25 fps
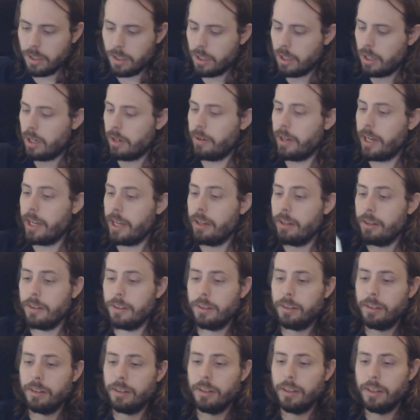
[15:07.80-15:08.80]
All right.
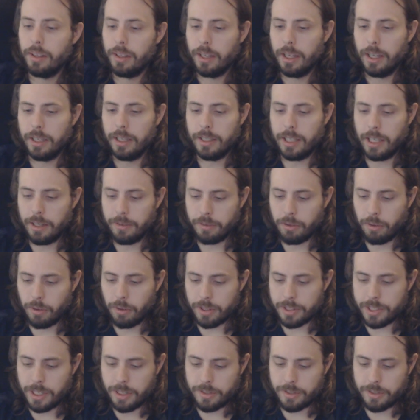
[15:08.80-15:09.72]
And then, of course,